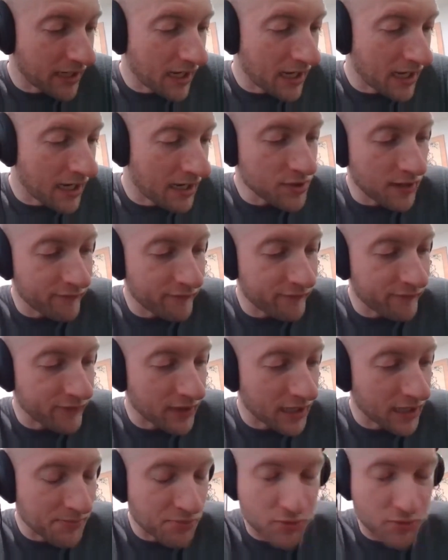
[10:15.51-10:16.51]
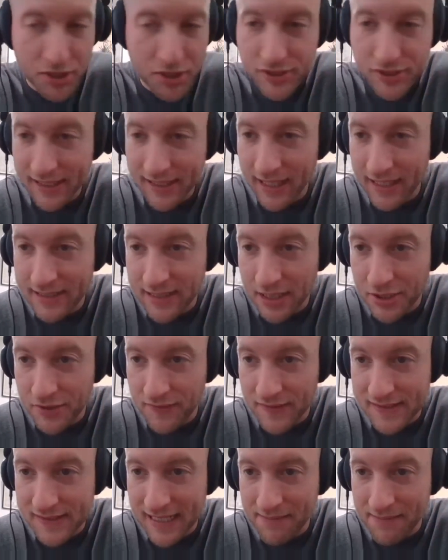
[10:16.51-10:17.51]
We do have a couple questions that kind of
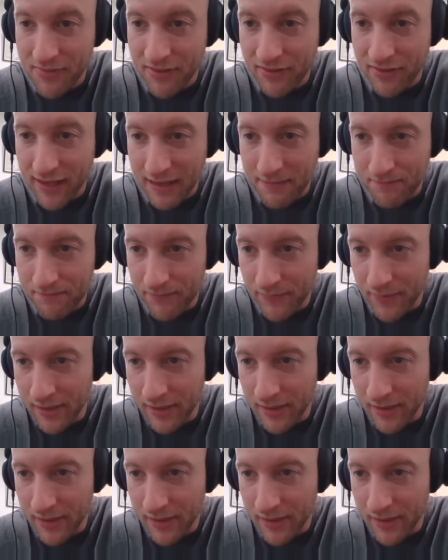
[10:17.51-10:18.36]
touch on the same theme.